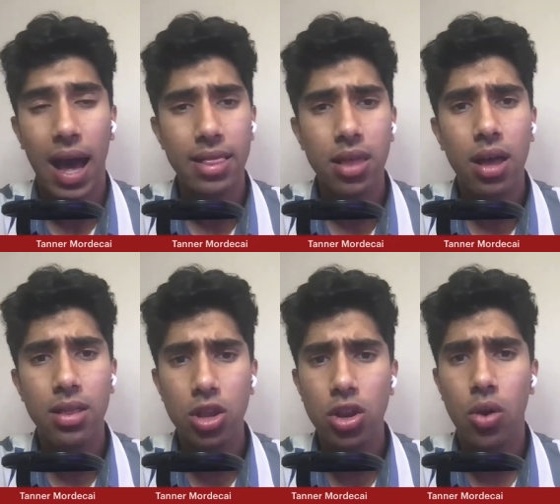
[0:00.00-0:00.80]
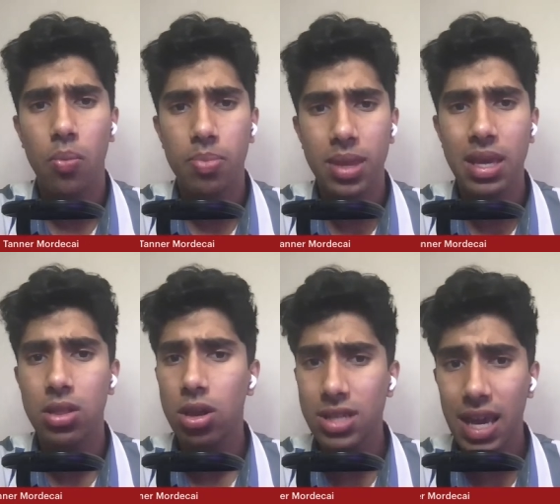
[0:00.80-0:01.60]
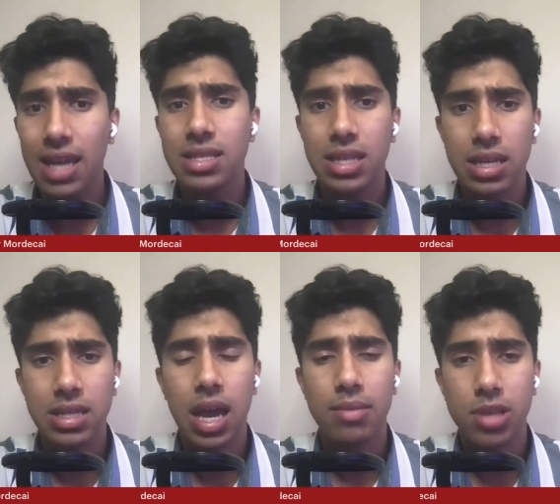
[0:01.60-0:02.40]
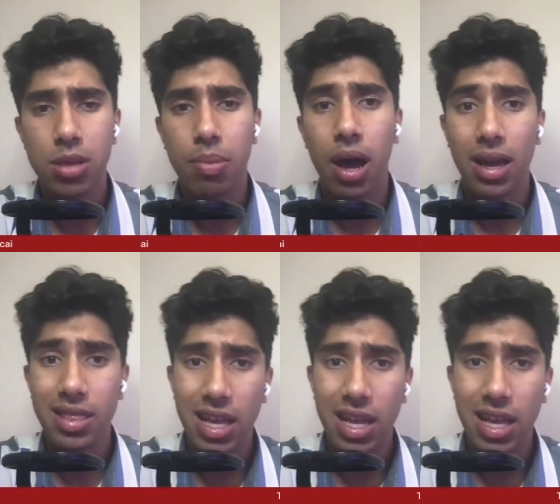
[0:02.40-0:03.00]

I thought, he looked antsy at times in the pocket.